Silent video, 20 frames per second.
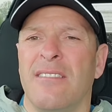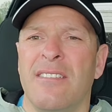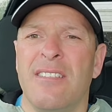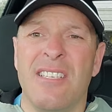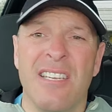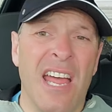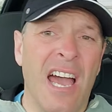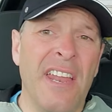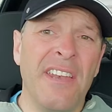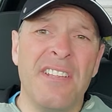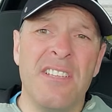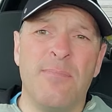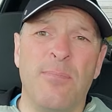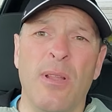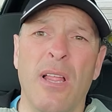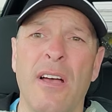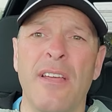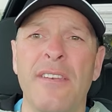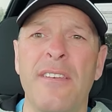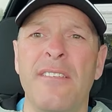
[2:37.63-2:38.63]
It's not in his
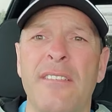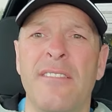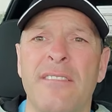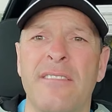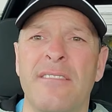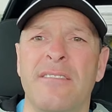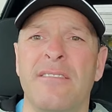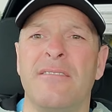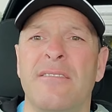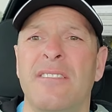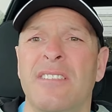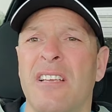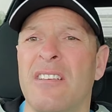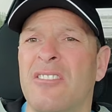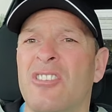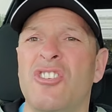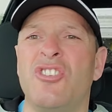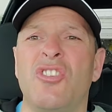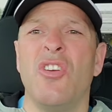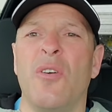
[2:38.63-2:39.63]
blood. It
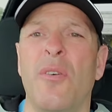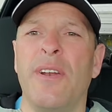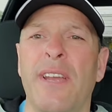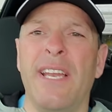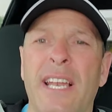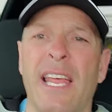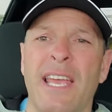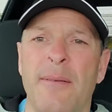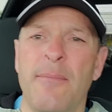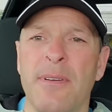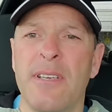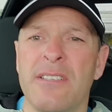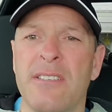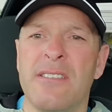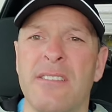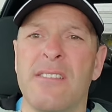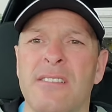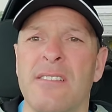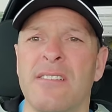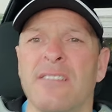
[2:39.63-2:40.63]
doesn't show any
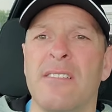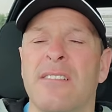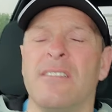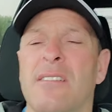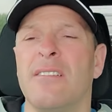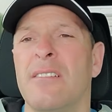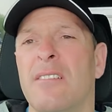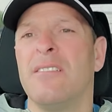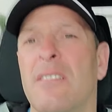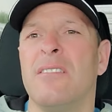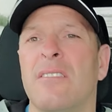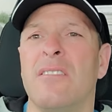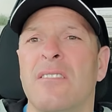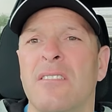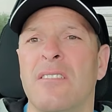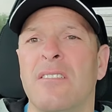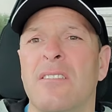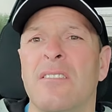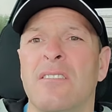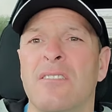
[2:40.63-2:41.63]
lameness.
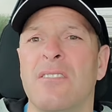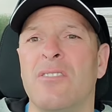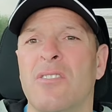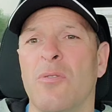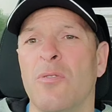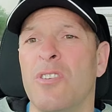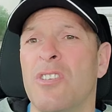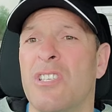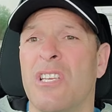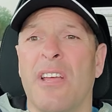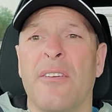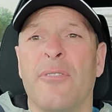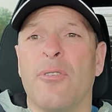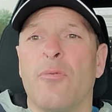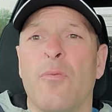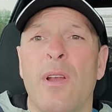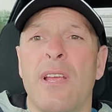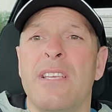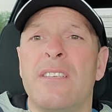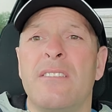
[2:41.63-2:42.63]
So we're just going to have to
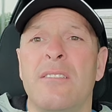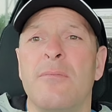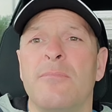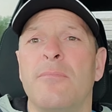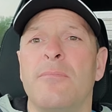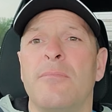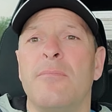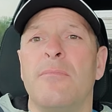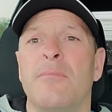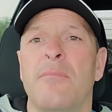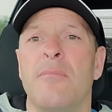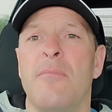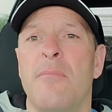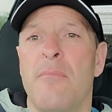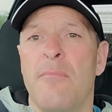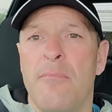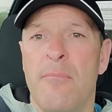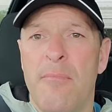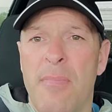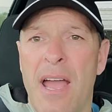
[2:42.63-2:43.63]
race him
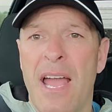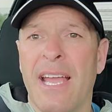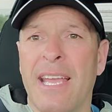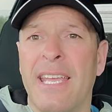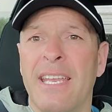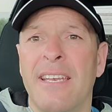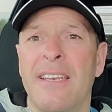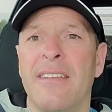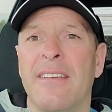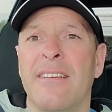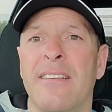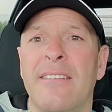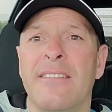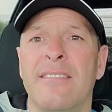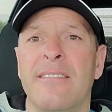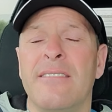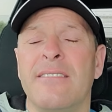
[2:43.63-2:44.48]
back into